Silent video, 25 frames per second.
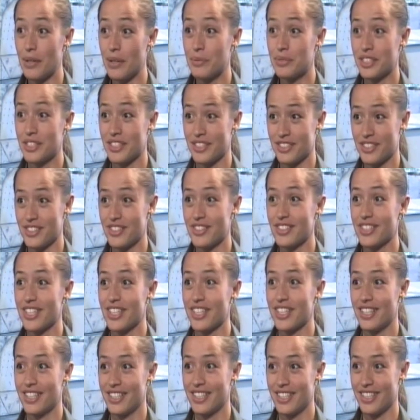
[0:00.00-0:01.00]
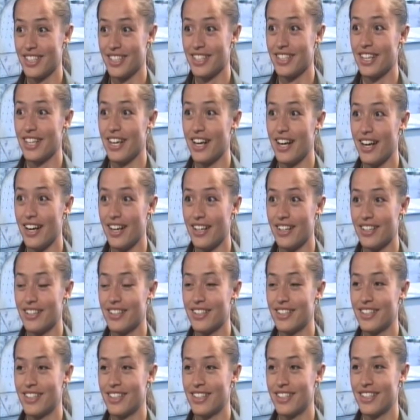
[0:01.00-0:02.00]
Absolutely. Yes. Yeah.
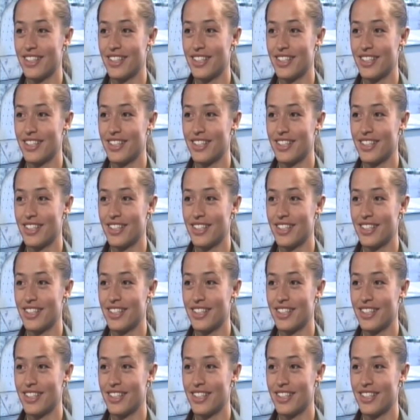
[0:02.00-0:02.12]
So.